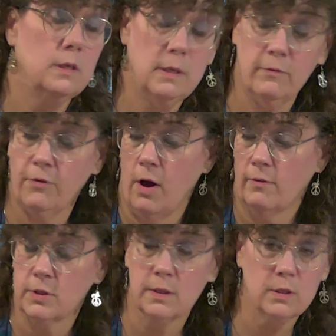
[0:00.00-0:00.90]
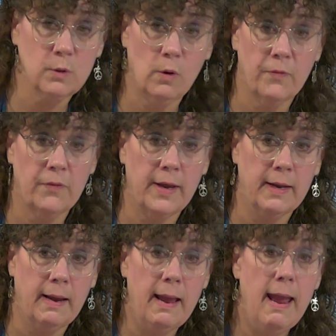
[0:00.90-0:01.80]
involved in this whole
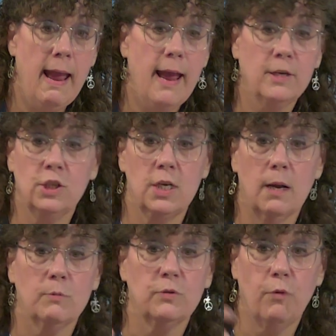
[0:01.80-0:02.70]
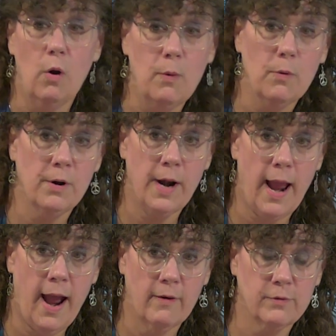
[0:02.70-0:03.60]
thing and she comes forward
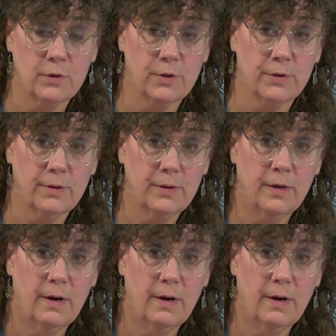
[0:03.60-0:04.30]
after